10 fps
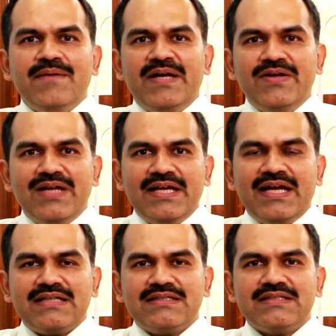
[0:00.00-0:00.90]
medullary
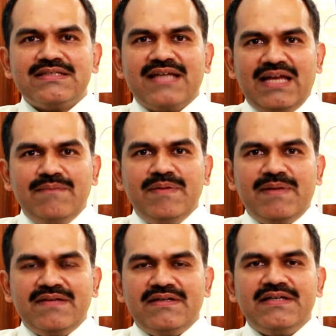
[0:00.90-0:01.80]
cancers can be
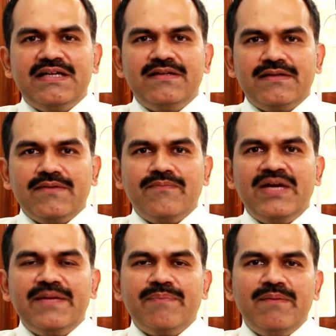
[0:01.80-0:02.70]
present in
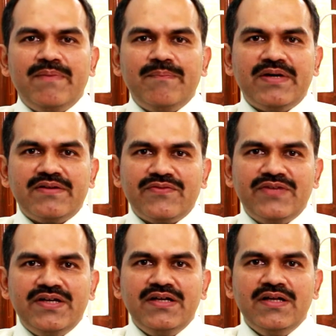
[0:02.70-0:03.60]
multiple members of the